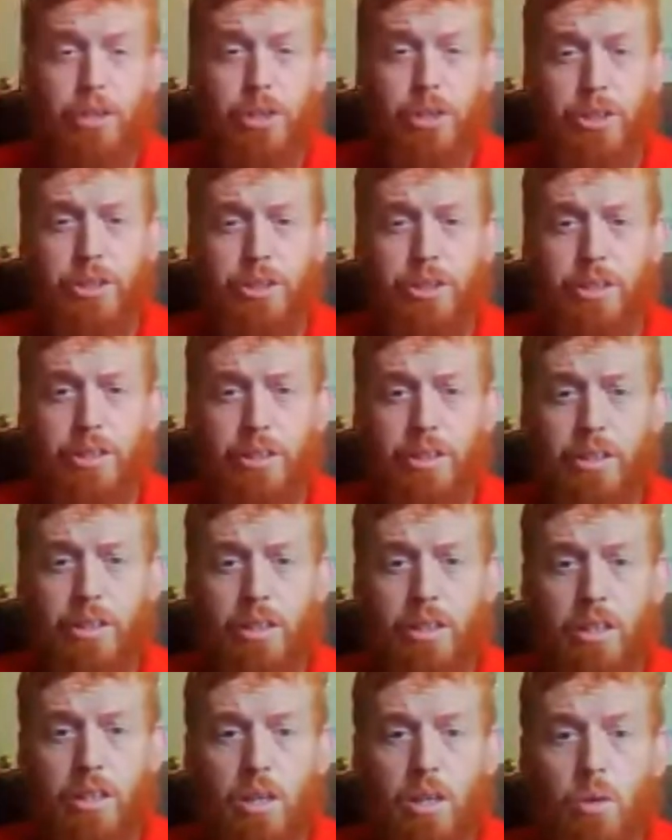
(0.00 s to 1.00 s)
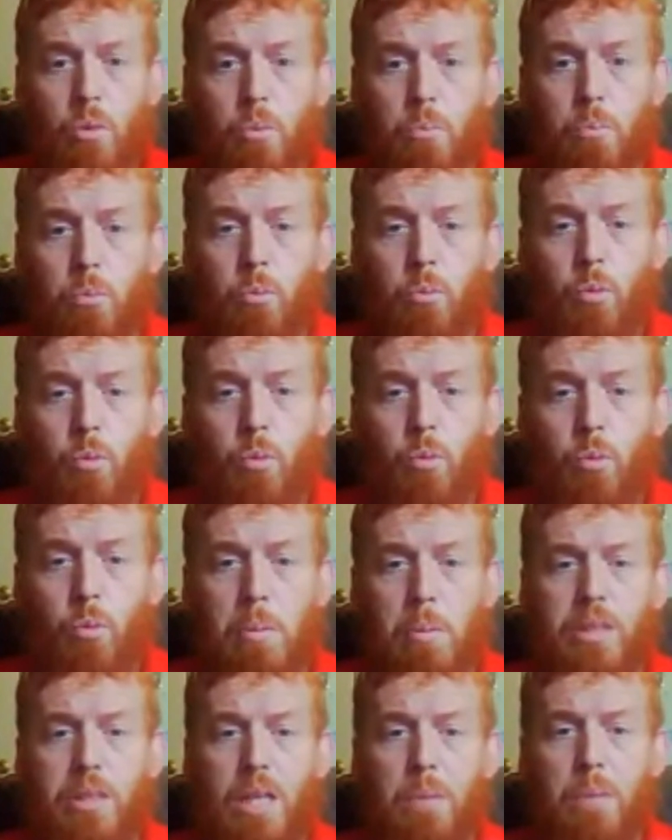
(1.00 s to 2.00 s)
just, when
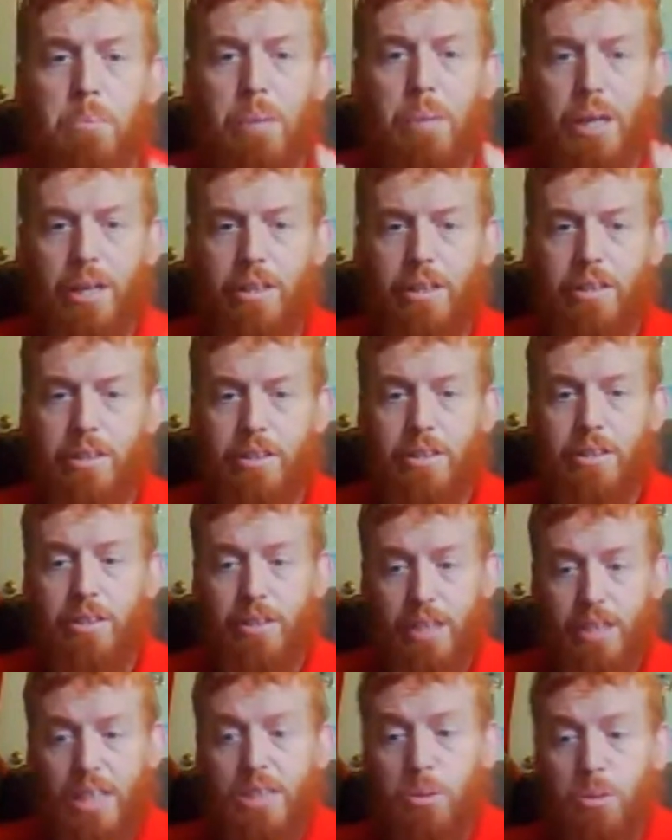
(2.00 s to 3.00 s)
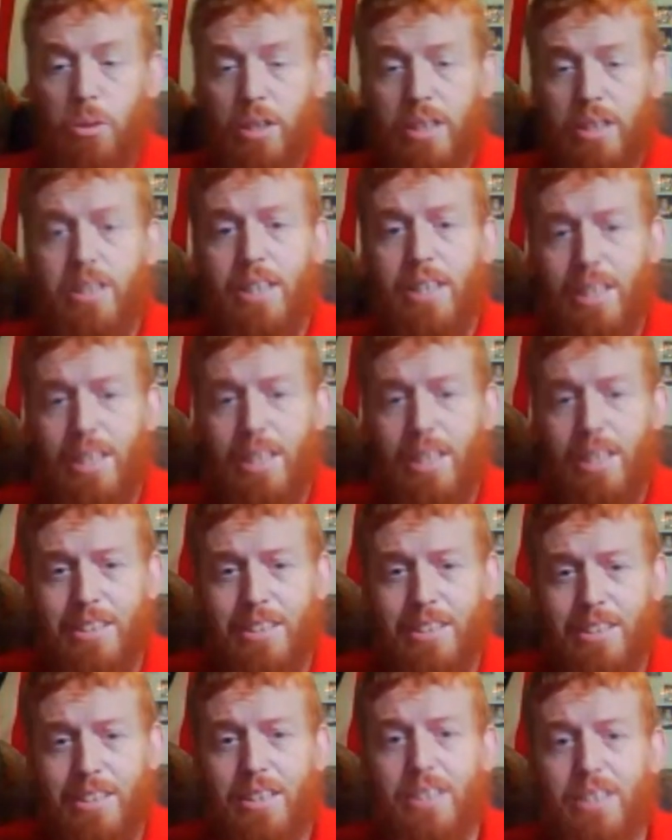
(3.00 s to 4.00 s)
people say beer, that's what this
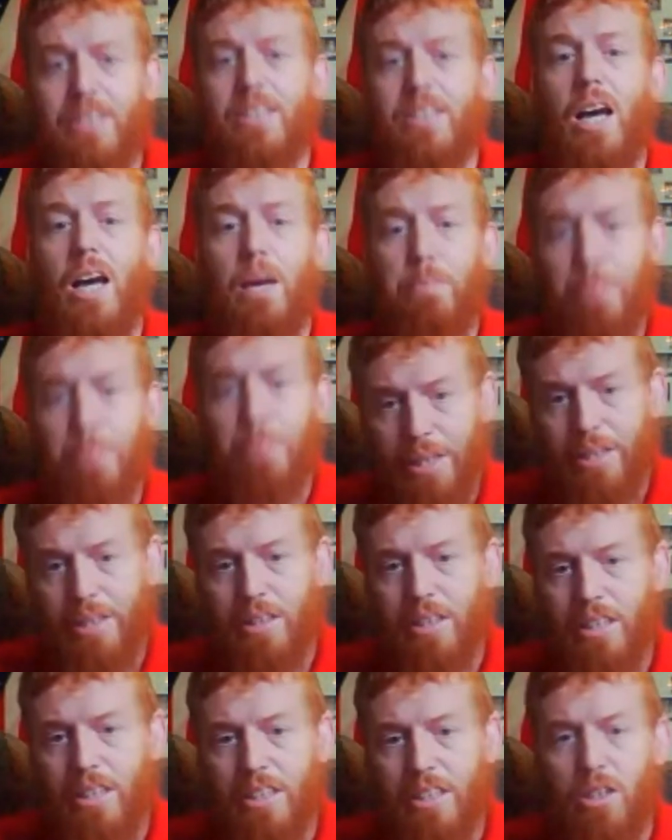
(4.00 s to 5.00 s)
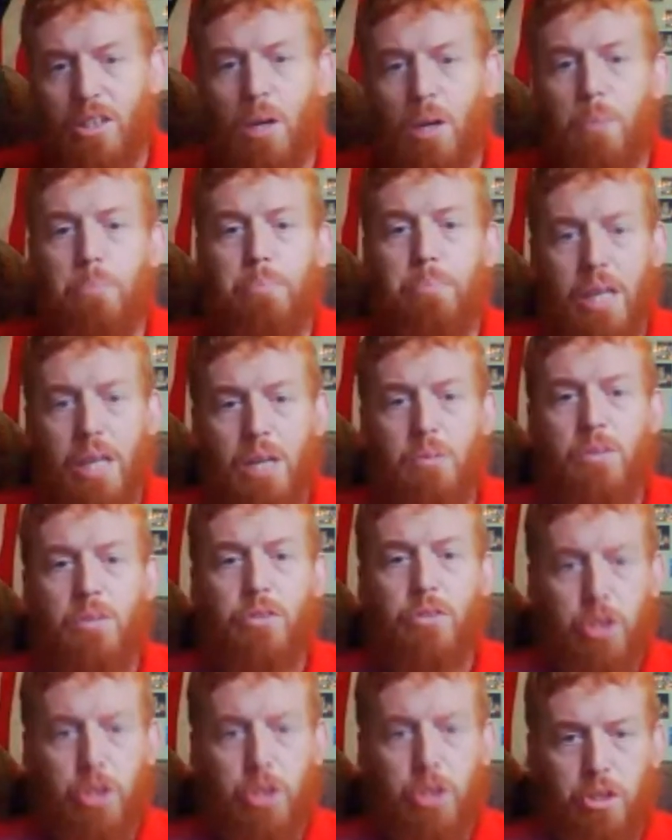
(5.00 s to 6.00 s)
is. It's a beer. It's not beer with
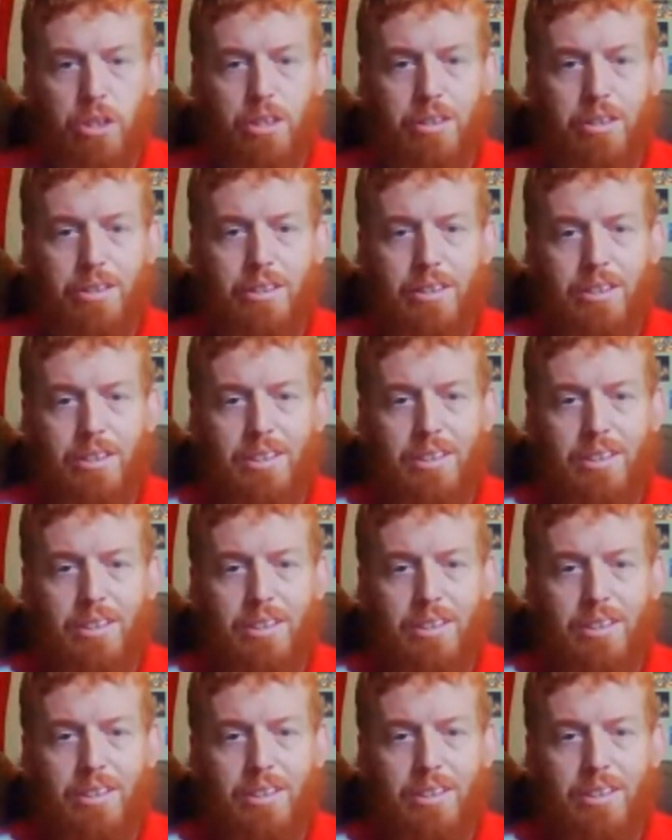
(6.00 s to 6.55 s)
chocolate. It's